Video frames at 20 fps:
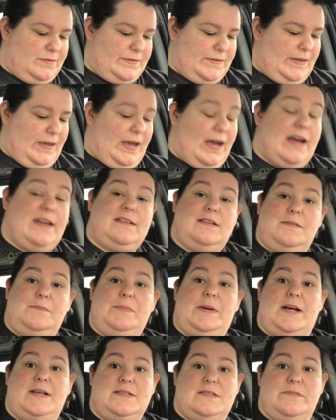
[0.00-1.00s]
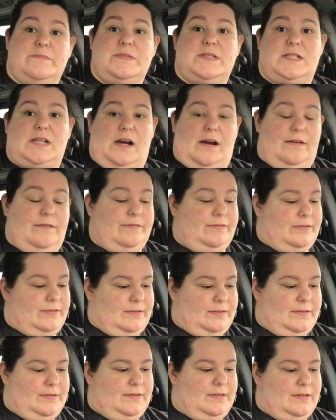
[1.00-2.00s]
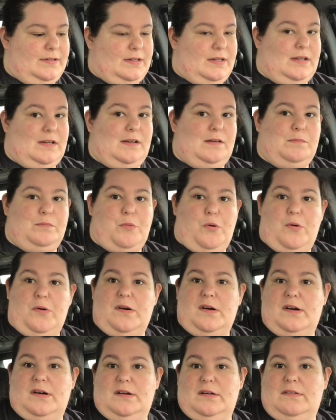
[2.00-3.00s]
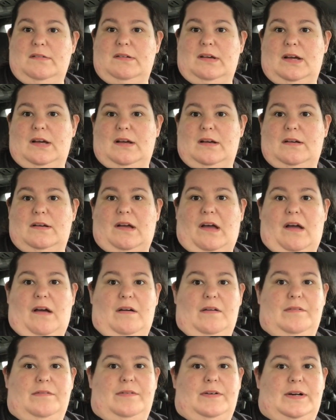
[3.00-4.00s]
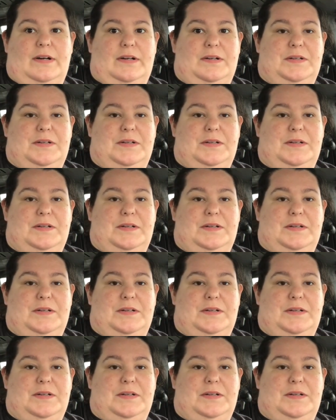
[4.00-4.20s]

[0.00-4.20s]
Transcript: yeah, I did buy some stuff, more of